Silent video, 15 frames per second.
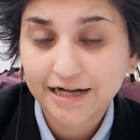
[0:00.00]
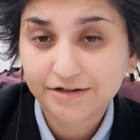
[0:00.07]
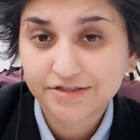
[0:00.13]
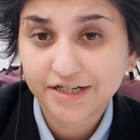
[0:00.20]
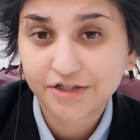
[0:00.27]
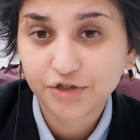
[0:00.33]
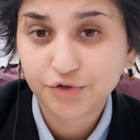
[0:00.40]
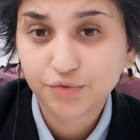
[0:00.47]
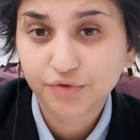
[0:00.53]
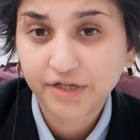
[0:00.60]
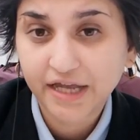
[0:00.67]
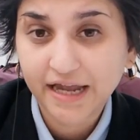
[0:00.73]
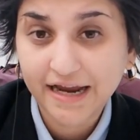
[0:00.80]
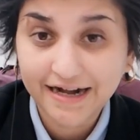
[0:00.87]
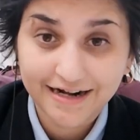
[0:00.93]
outside the
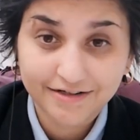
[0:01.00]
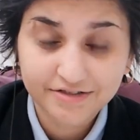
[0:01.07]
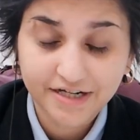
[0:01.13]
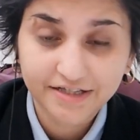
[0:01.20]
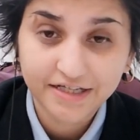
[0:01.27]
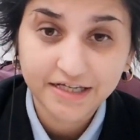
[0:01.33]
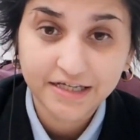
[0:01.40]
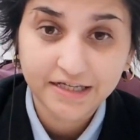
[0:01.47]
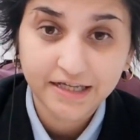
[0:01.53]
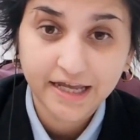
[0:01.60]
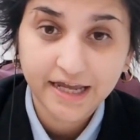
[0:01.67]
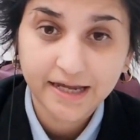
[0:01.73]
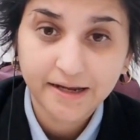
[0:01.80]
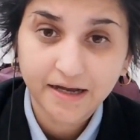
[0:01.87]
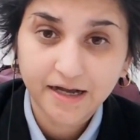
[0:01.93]
UK and outside the
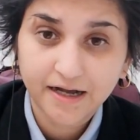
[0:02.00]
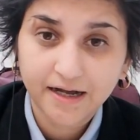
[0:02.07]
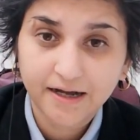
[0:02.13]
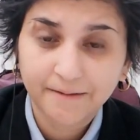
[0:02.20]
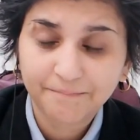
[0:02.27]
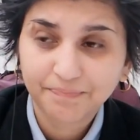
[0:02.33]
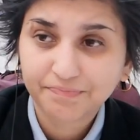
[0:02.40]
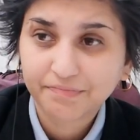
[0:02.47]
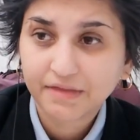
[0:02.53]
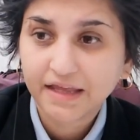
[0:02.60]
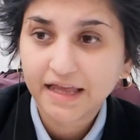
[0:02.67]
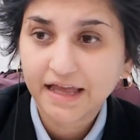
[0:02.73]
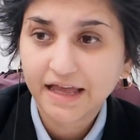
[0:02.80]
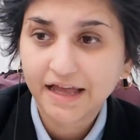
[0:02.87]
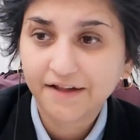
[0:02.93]
EEA,
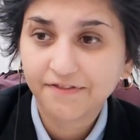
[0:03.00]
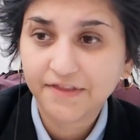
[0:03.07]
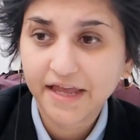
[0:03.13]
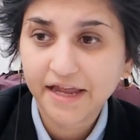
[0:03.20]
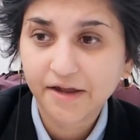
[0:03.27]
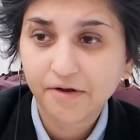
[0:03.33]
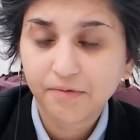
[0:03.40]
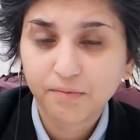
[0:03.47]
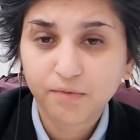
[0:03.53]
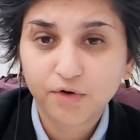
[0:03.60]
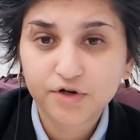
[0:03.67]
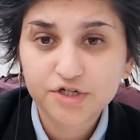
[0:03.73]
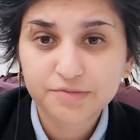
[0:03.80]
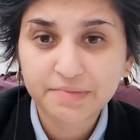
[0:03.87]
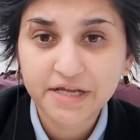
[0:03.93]
and they
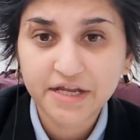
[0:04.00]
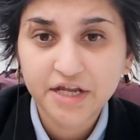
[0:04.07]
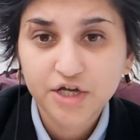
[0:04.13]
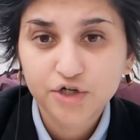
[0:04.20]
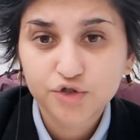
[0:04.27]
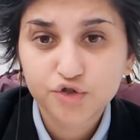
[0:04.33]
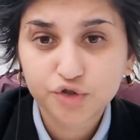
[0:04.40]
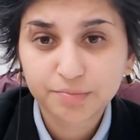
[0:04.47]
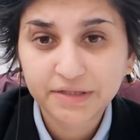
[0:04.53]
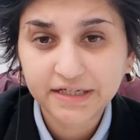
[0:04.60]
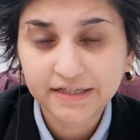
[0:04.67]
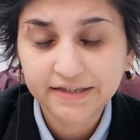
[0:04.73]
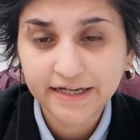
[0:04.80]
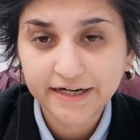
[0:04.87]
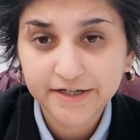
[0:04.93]
want me to
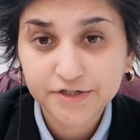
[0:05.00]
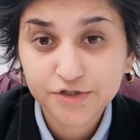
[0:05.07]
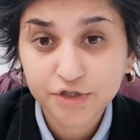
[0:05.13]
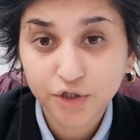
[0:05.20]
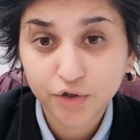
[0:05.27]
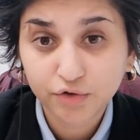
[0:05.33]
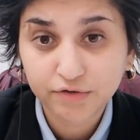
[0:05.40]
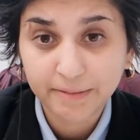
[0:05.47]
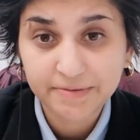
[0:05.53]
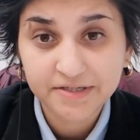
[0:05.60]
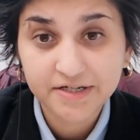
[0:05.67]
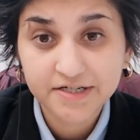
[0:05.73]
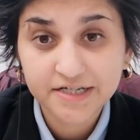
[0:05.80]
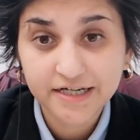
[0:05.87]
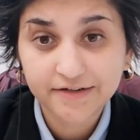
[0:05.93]
be their sole
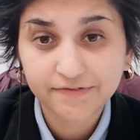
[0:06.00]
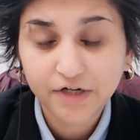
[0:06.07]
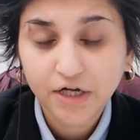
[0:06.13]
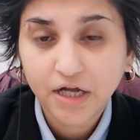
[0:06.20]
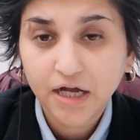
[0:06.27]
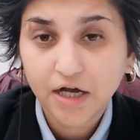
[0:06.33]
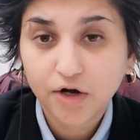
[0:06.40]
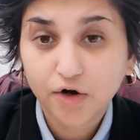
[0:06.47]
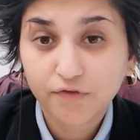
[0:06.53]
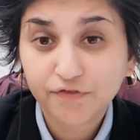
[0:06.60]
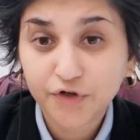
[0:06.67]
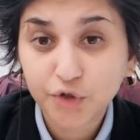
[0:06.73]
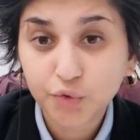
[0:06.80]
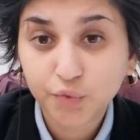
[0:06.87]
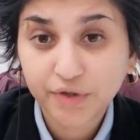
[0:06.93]
representative of
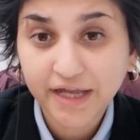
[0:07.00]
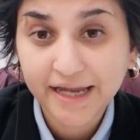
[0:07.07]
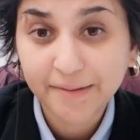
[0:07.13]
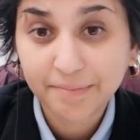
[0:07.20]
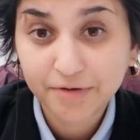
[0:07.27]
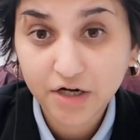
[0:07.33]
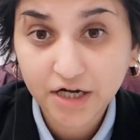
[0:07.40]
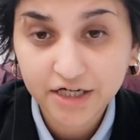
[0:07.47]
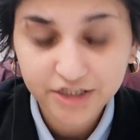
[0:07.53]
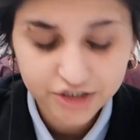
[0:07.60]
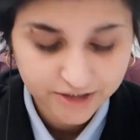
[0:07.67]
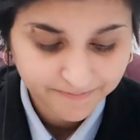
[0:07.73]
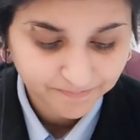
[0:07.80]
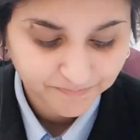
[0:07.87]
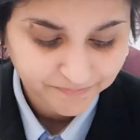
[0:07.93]
a UK
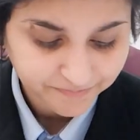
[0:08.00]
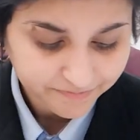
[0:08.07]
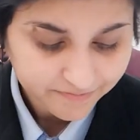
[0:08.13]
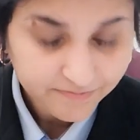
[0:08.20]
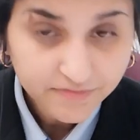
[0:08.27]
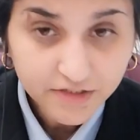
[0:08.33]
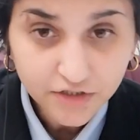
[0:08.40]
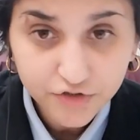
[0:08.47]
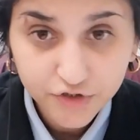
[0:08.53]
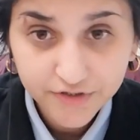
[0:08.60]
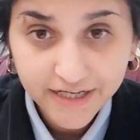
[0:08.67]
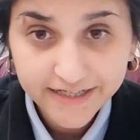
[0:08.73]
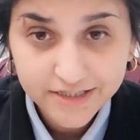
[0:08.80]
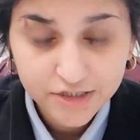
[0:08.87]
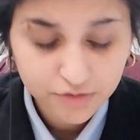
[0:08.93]
branch. So
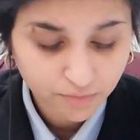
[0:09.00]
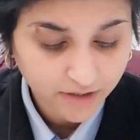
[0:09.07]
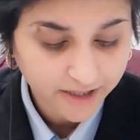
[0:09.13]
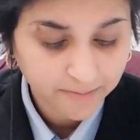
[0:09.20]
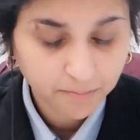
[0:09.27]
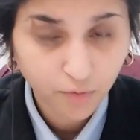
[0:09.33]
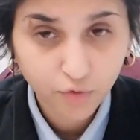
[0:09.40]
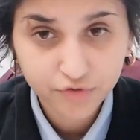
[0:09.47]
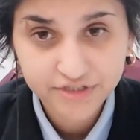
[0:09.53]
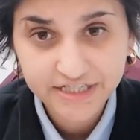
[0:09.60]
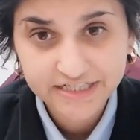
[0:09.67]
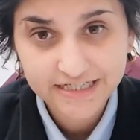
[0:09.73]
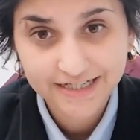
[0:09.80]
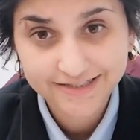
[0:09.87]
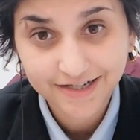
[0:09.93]
that's one. More
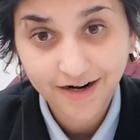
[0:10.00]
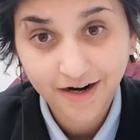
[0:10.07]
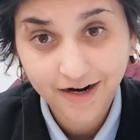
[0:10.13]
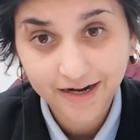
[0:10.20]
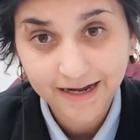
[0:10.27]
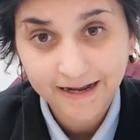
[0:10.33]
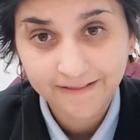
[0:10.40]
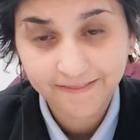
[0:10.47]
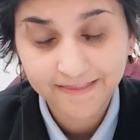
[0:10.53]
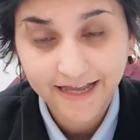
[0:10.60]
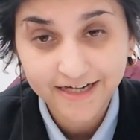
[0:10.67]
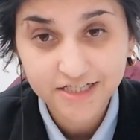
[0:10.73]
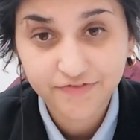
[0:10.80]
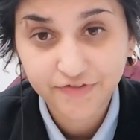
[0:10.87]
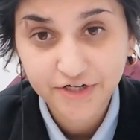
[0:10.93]
details are in
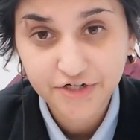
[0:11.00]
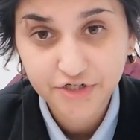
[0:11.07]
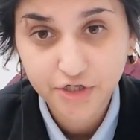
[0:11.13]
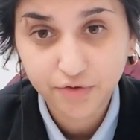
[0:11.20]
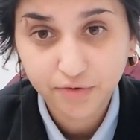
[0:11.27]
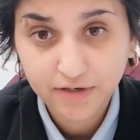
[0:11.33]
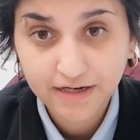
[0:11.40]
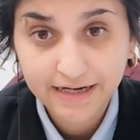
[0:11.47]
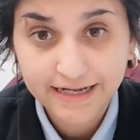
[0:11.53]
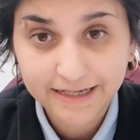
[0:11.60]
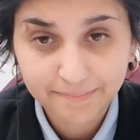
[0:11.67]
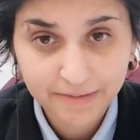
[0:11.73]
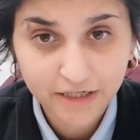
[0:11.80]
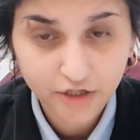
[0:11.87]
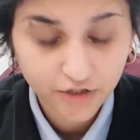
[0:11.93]
that video,
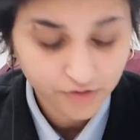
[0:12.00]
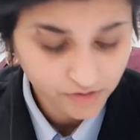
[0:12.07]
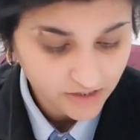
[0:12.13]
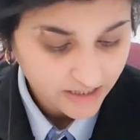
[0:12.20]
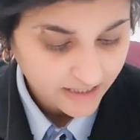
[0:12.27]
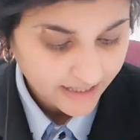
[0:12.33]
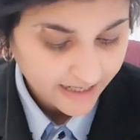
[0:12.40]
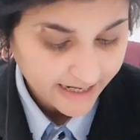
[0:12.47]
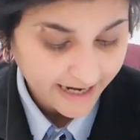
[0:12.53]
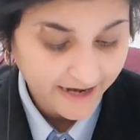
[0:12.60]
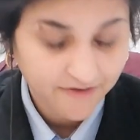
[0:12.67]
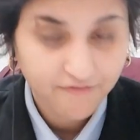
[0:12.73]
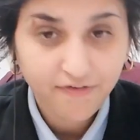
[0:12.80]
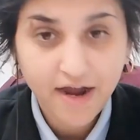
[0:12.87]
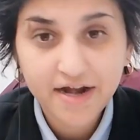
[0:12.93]
link below.
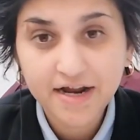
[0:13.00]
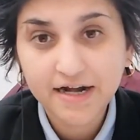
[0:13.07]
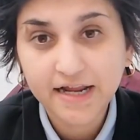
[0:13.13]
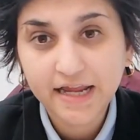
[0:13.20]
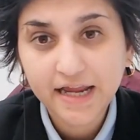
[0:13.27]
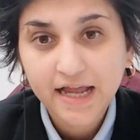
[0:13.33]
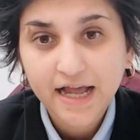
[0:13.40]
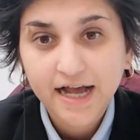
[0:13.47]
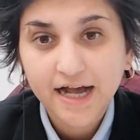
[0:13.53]
And finally,